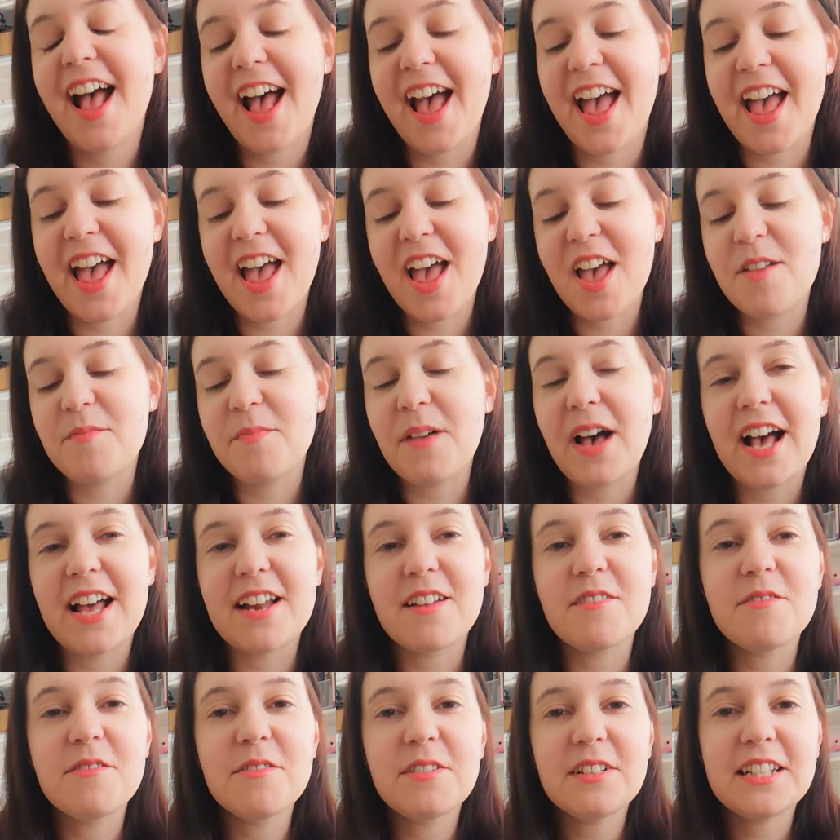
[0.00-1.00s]
Um,
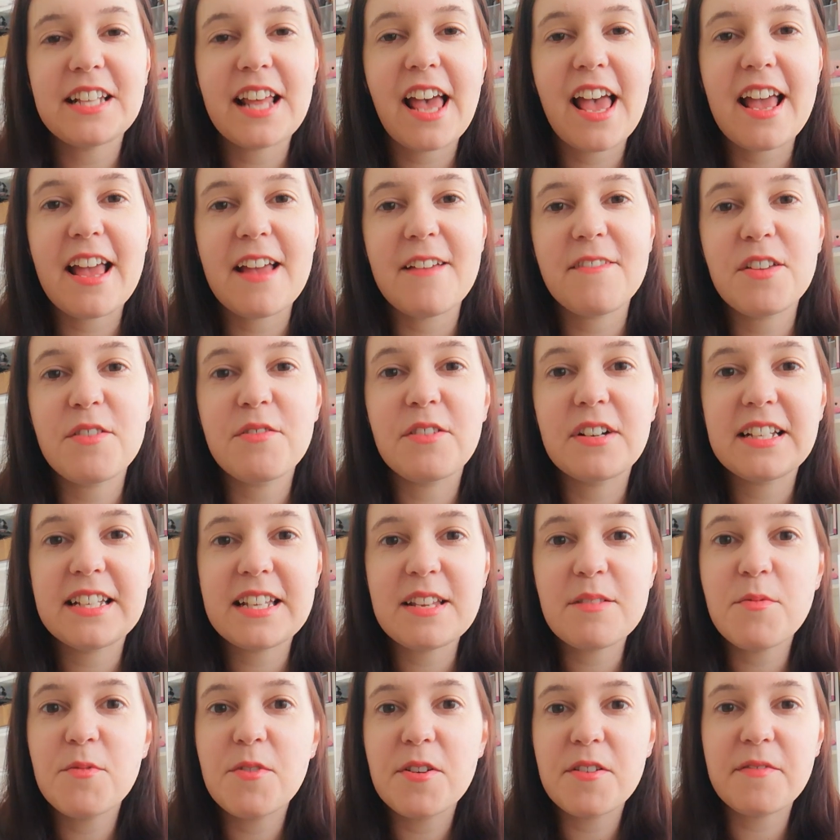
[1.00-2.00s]
and also, if you want to
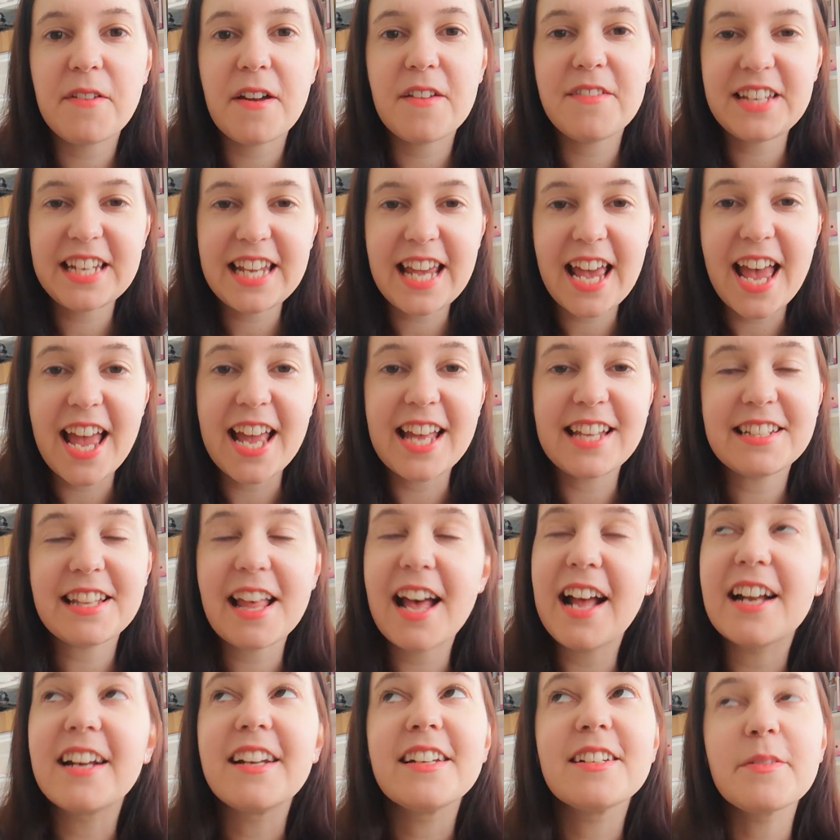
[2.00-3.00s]
see more of my videos,
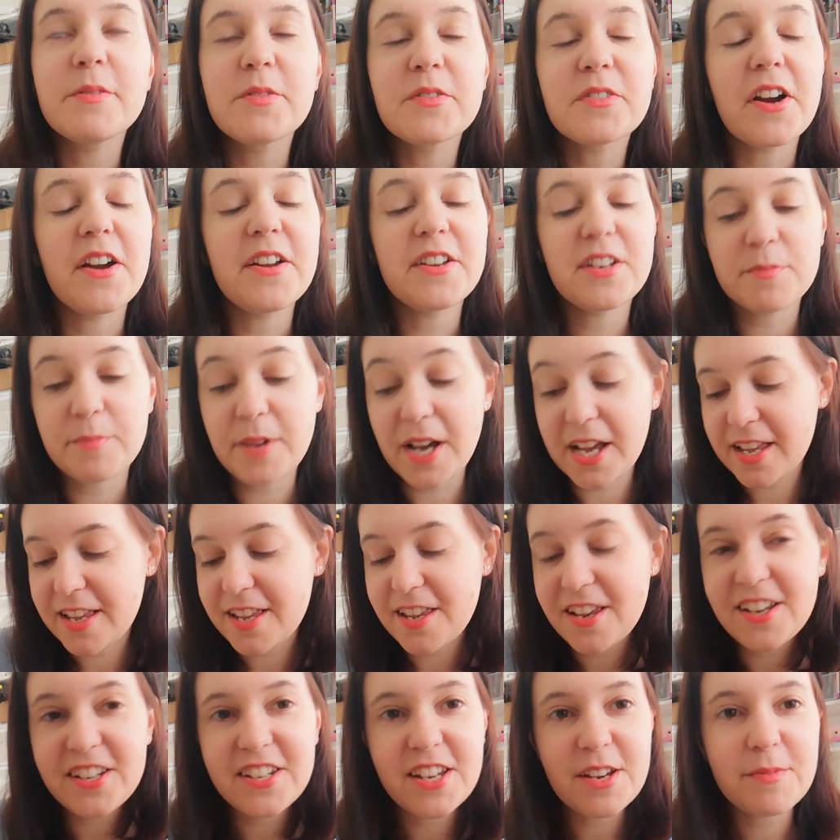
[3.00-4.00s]
then subscribe to my
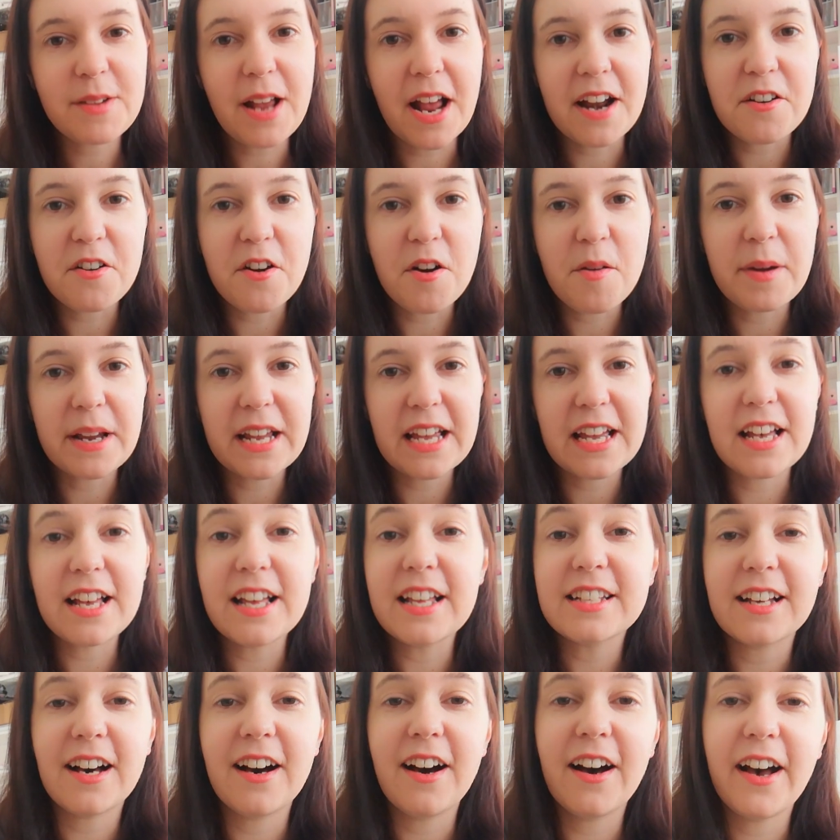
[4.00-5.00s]
YouTube channel
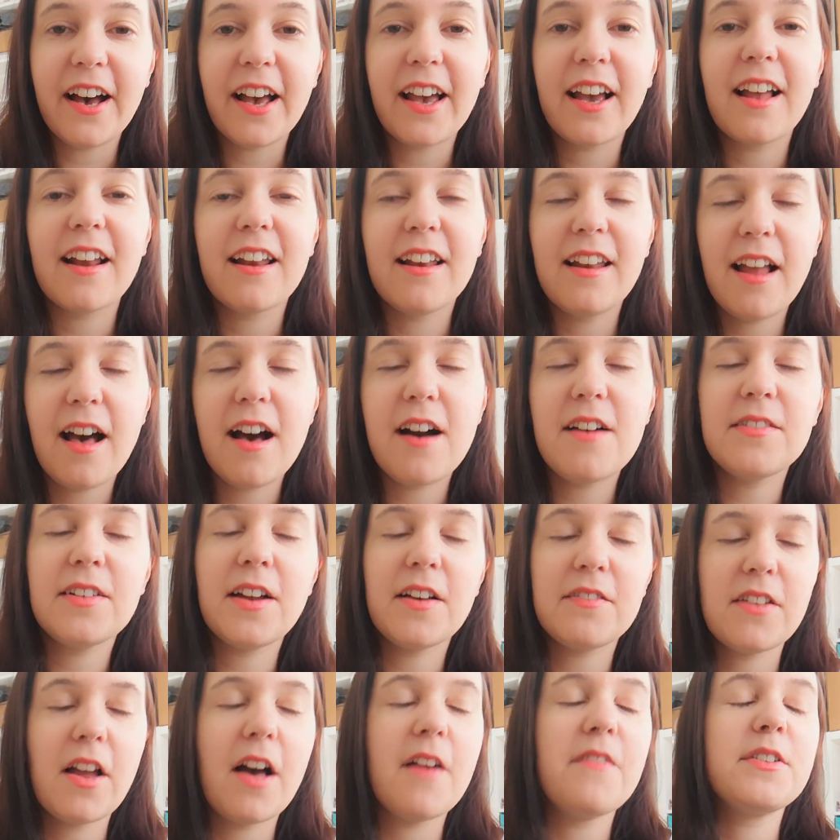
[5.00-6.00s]
because I love,
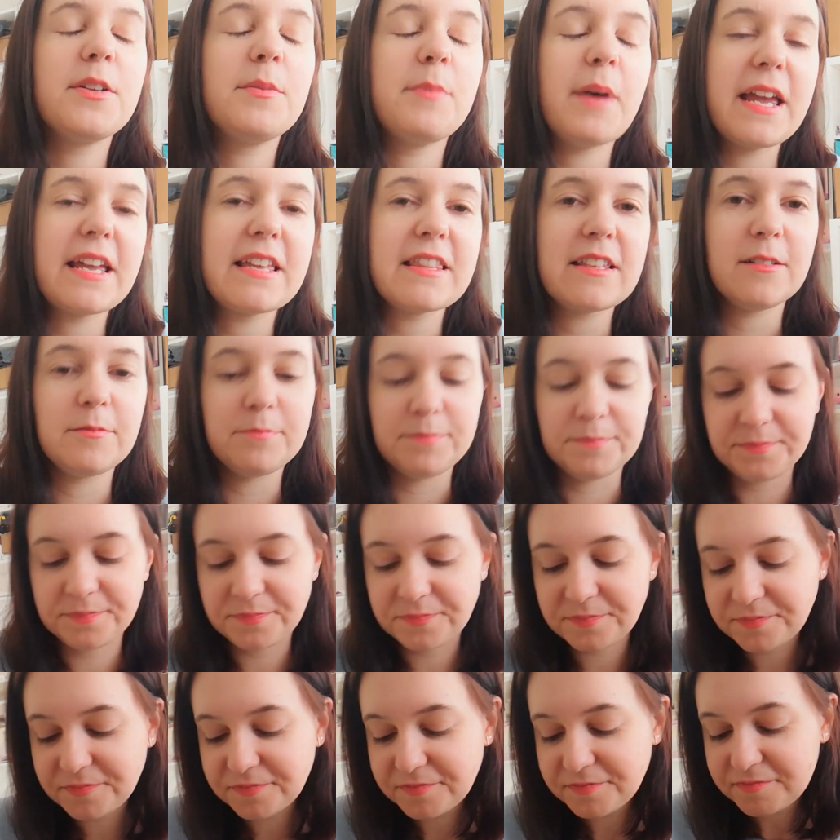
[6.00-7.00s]
love, love to make them.
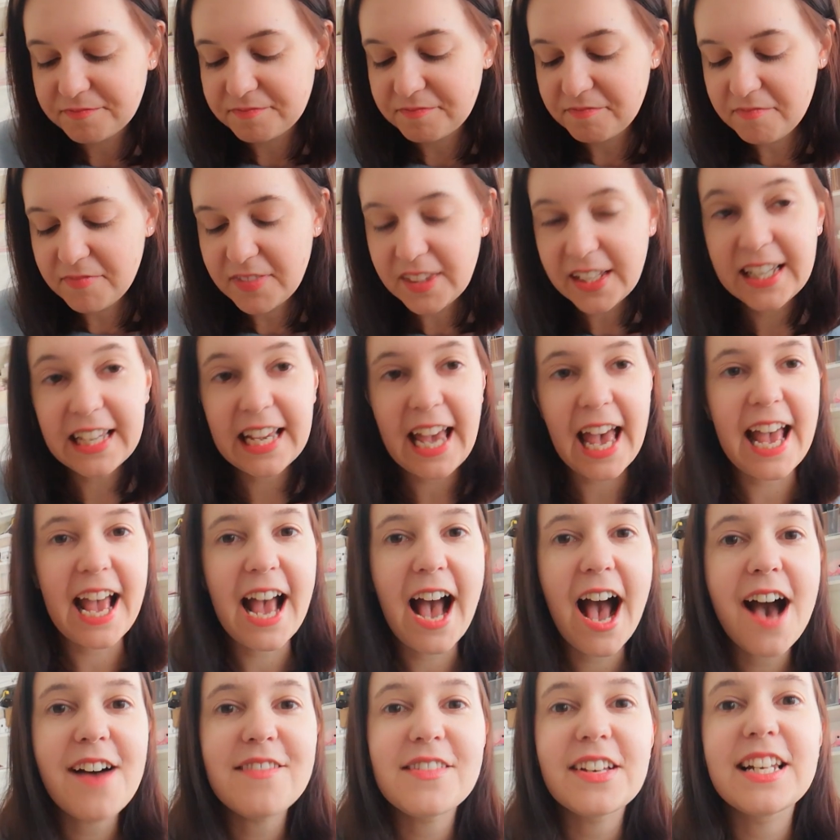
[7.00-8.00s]
Okay,
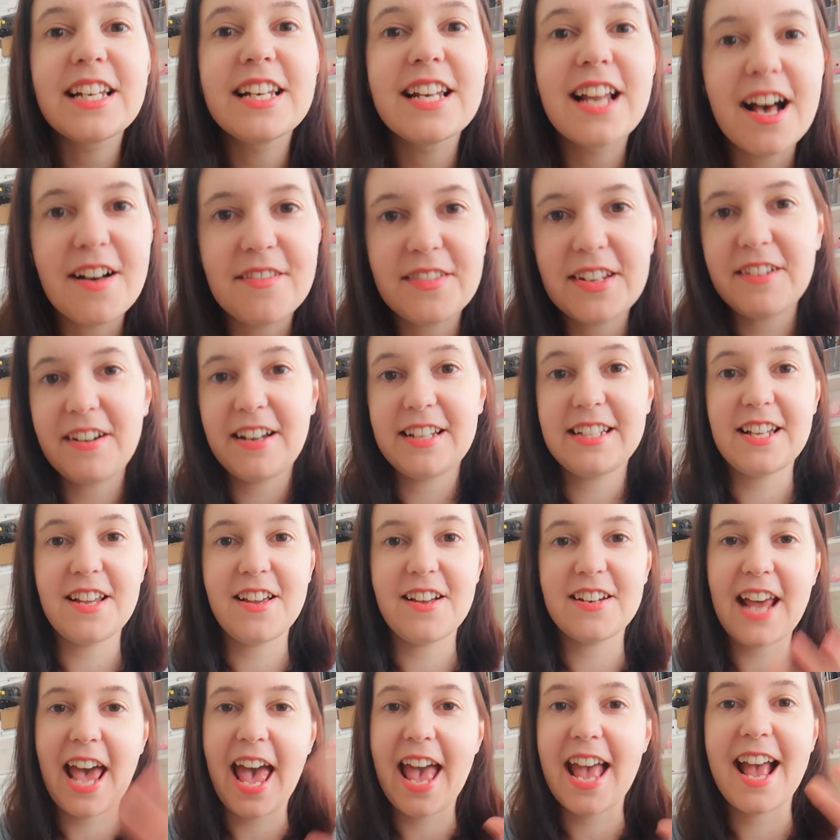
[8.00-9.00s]
have a lovely rest of
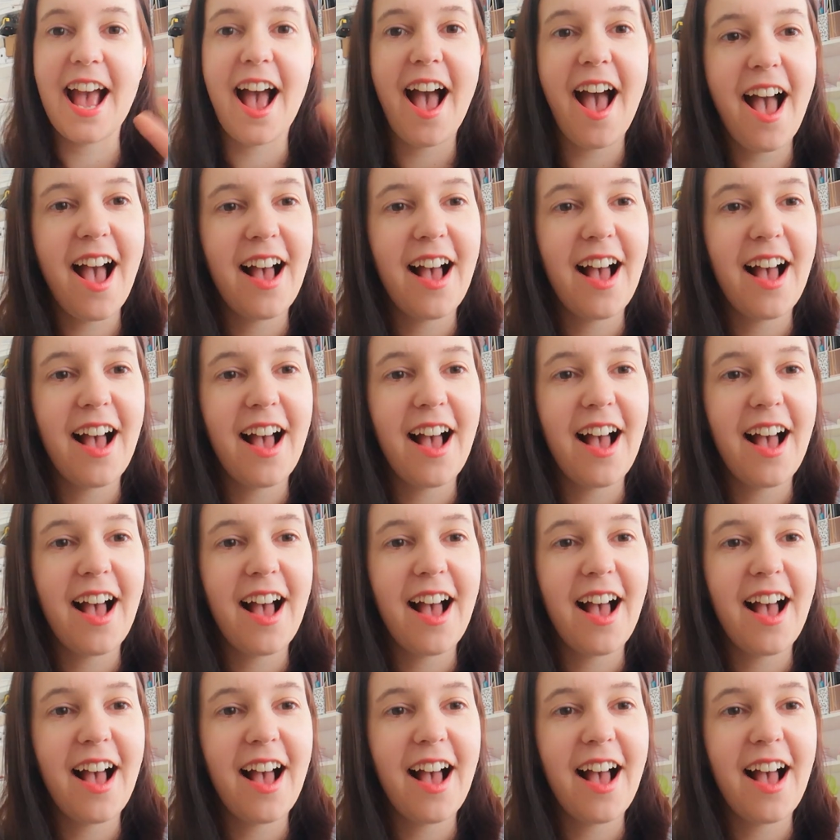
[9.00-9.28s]
your day.